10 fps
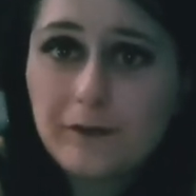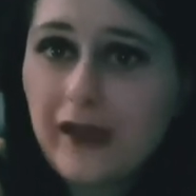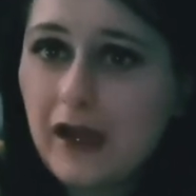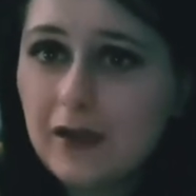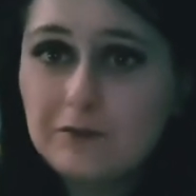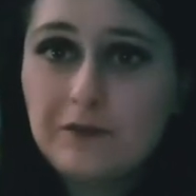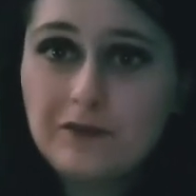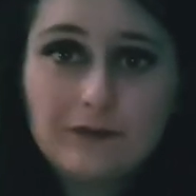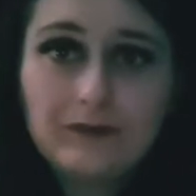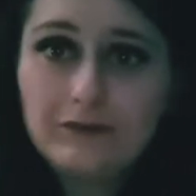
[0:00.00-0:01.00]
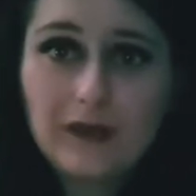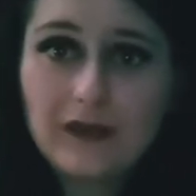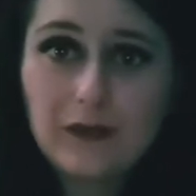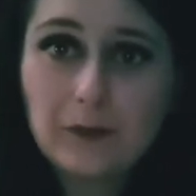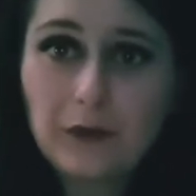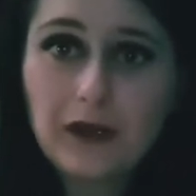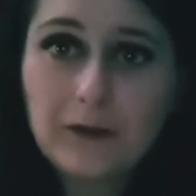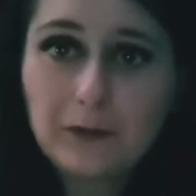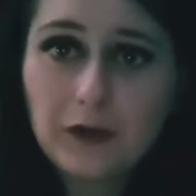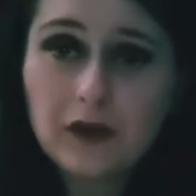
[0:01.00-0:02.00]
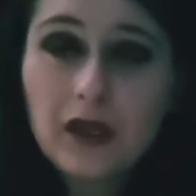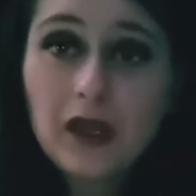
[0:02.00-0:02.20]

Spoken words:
that, it's a brilliant book.